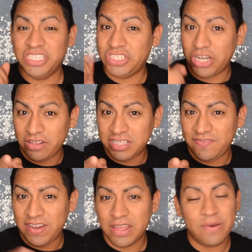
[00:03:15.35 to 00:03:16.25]
share this
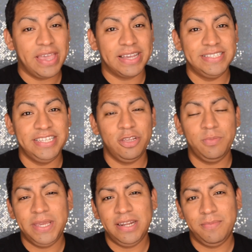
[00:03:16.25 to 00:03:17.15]
video, and continue
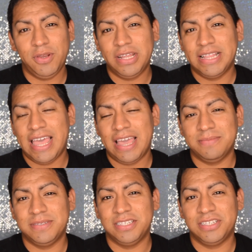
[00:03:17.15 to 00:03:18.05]
being a Beauty
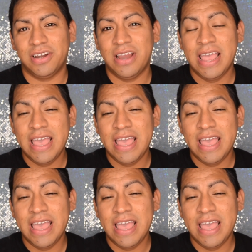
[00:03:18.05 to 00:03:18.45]
Glam sister.